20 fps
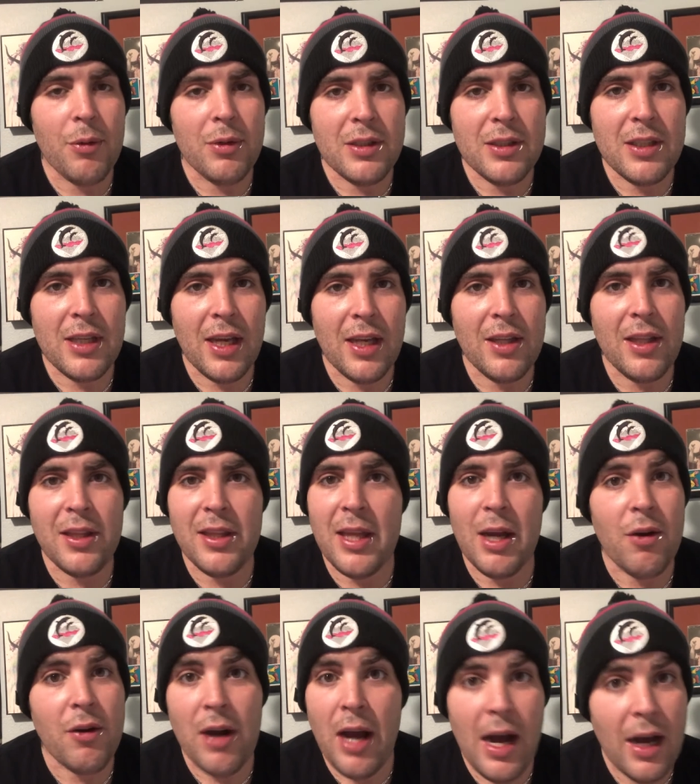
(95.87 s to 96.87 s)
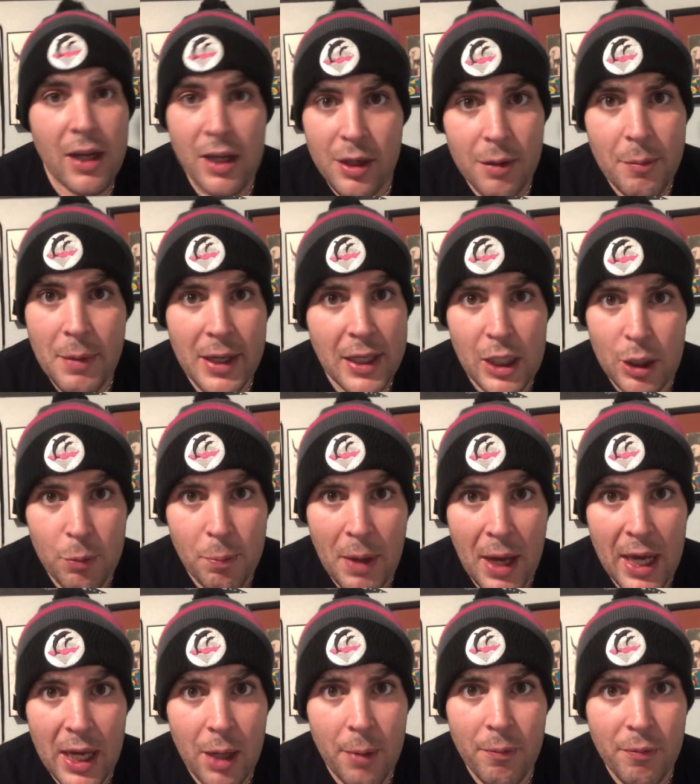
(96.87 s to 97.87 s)
would say that they're not going to make you
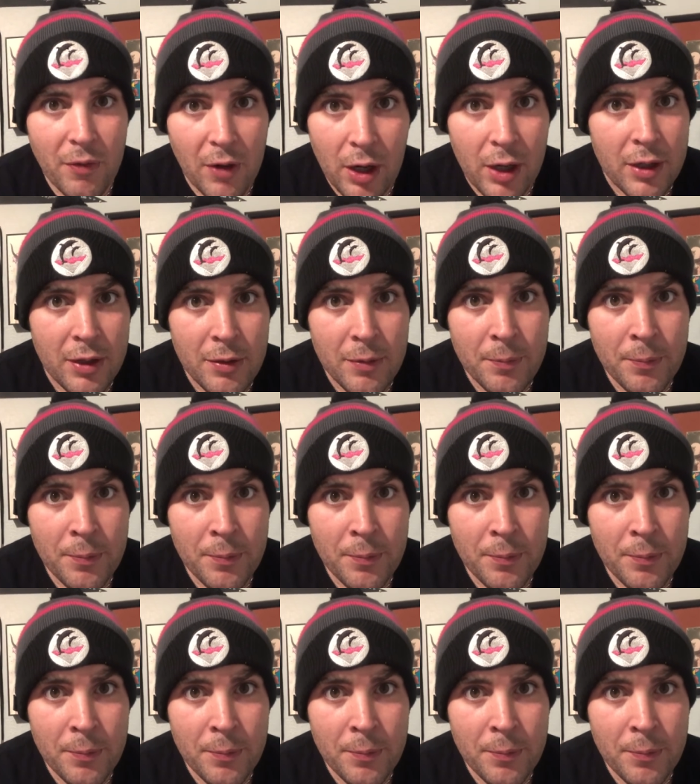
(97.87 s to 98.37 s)
pay up front.